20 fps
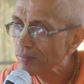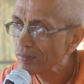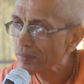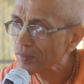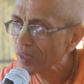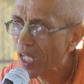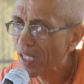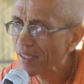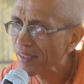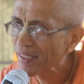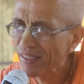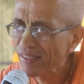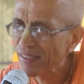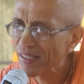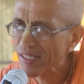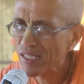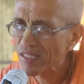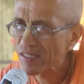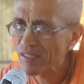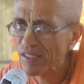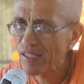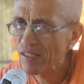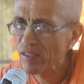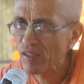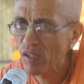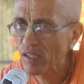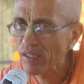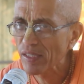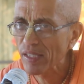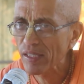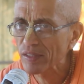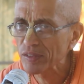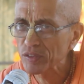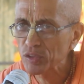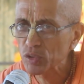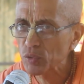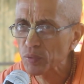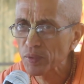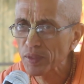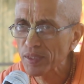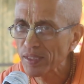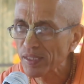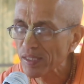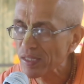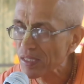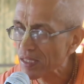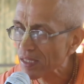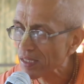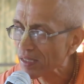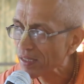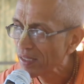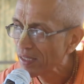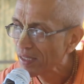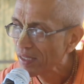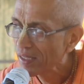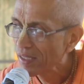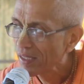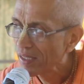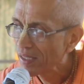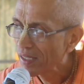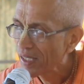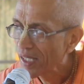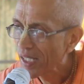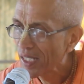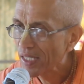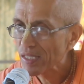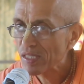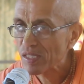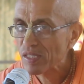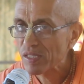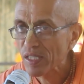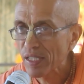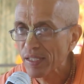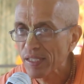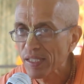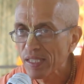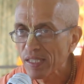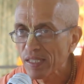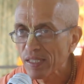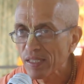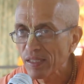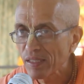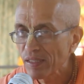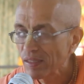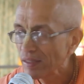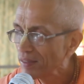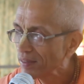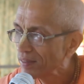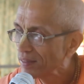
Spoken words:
not interested in all the rituals and studying